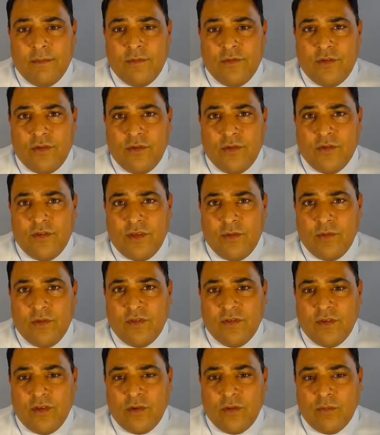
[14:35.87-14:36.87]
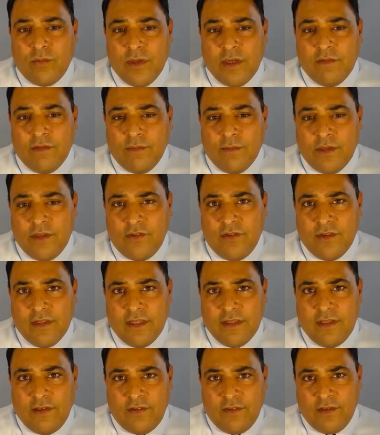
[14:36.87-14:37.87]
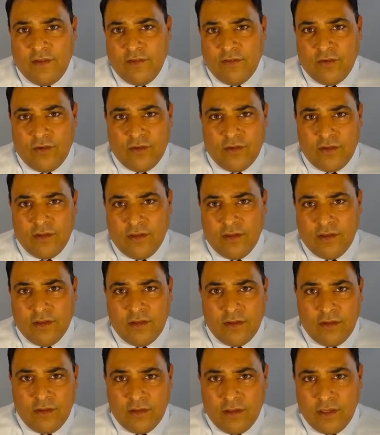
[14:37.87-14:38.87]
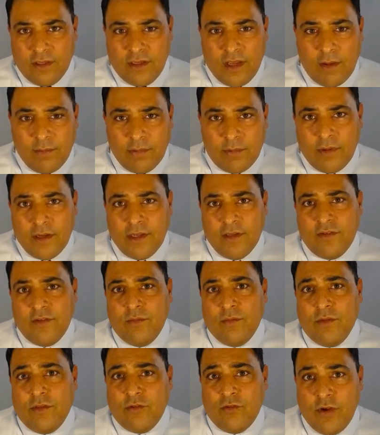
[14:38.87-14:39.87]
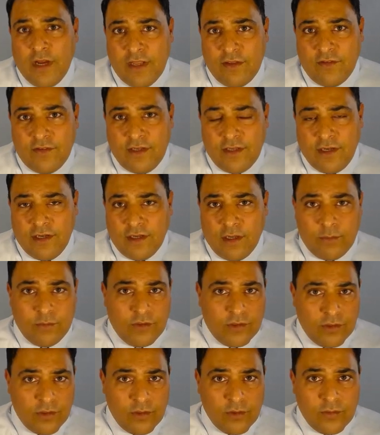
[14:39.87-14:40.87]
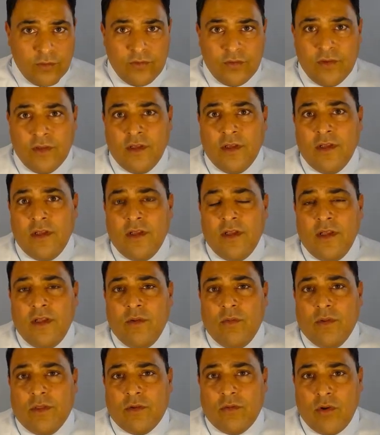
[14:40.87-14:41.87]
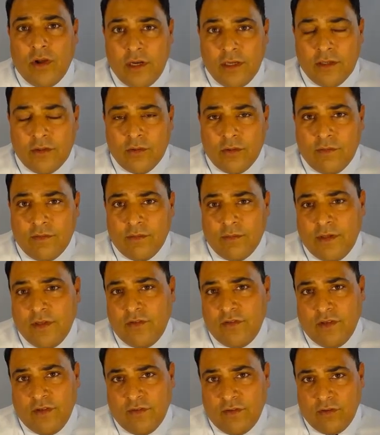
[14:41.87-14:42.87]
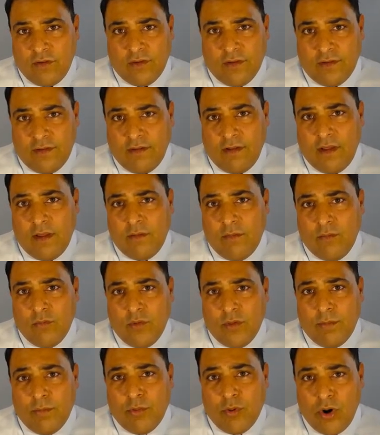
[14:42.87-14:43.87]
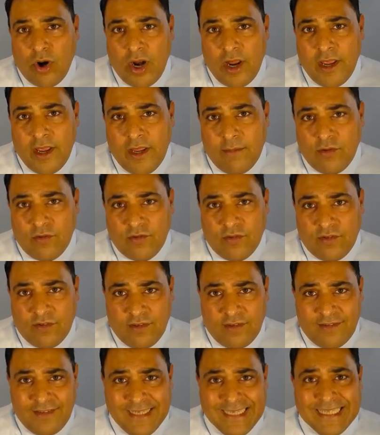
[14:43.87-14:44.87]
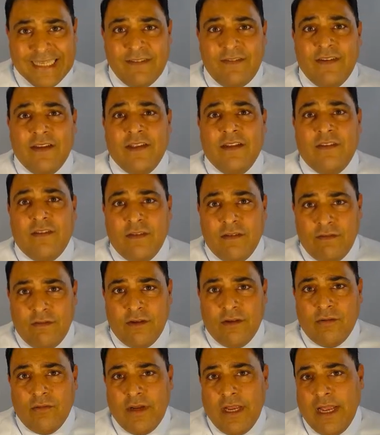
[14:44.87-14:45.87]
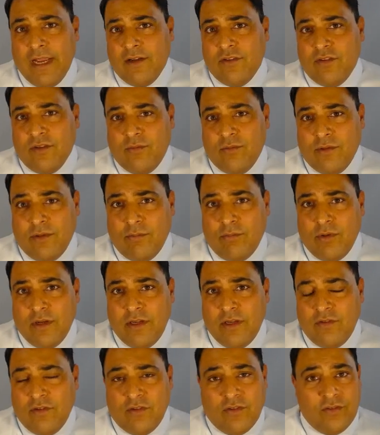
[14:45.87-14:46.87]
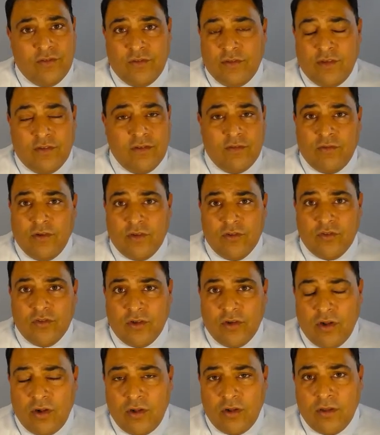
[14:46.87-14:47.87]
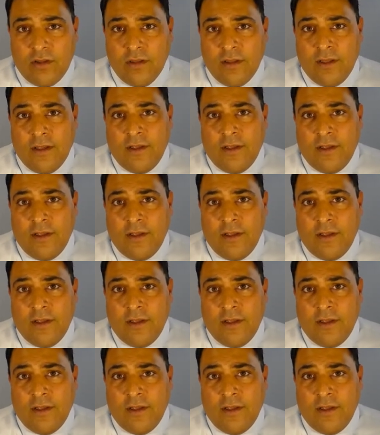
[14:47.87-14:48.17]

So you'll see with subtle brain inflammation that these things start to get compromised. With transient, it comes and goes. With chronic neuroinflammation, it's there all the time. With prime, there's just a significant severe reaction where the brain just doesn't function at all.